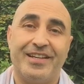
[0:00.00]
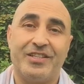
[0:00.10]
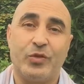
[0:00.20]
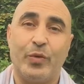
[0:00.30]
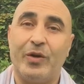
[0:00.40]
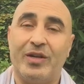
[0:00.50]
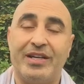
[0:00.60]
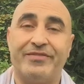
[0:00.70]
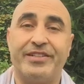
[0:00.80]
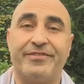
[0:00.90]
So we all
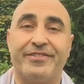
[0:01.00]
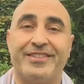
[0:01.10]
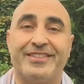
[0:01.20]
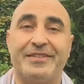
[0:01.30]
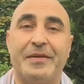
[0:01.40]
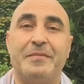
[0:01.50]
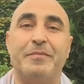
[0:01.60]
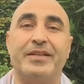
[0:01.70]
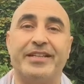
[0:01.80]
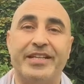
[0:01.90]
have different
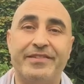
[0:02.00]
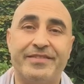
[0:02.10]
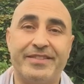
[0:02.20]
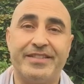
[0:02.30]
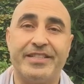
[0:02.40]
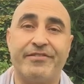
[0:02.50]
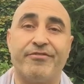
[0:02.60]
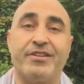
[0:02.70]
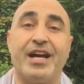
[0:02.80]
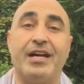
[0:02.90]
beliefs,
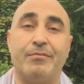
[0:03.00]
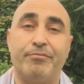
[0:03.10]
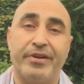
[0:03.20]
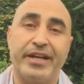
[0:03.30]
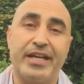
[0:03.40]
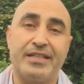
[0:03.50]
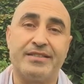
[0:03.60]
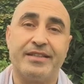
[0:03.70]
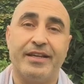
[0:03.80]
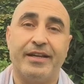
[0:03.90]
different upbringings,
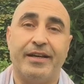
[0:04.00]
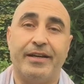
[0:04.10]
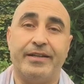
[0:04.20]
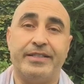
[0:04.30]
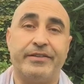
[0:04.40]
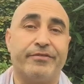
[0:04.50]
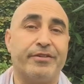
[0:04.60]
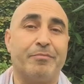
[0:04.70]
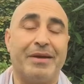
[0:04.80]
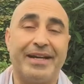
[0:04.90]

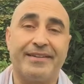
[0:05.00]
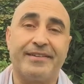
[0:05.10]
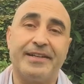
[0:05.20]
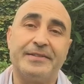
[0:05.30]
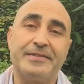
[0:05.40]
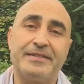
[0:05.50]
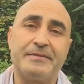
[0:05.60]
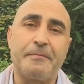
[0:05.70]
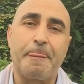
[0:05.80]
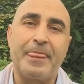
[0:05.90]
different backgrounds,
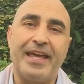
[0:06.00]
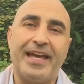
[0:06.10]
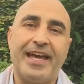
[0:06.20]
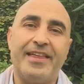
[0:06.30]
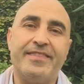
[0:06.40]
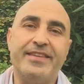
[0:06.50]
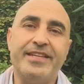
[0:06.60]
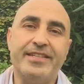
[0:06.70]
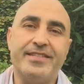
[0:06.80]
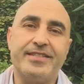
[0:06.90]
and
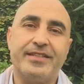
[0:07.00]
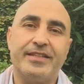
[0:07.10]
these